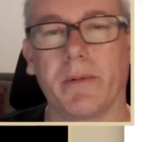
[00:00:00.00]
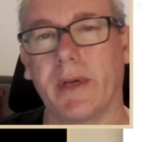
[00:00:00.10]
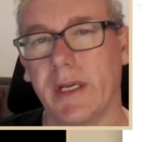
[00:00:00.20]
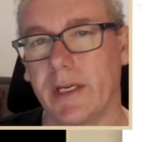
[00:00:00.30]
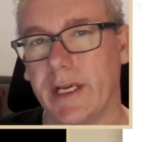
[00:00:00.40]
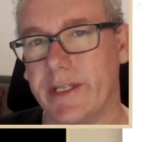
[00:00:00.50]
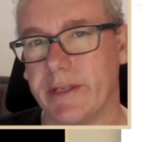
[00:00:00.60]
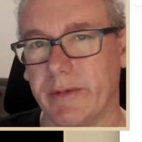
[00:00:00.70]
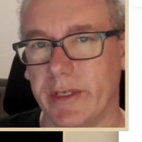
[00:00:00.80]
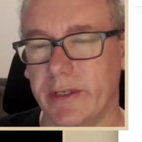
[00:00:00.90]
I'm going to need
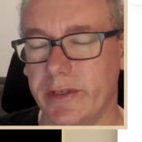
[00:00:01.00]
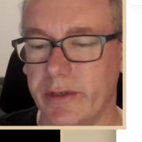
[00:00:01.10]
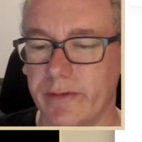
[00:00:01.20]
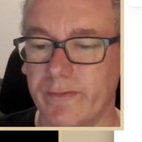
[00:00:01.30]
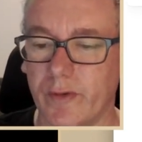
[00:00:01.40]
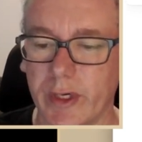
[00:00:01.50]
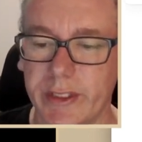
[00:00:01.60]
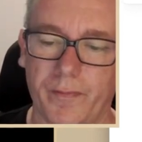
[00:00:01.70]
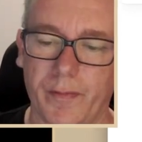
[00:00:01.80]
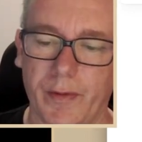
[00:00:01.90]
someone to do voice.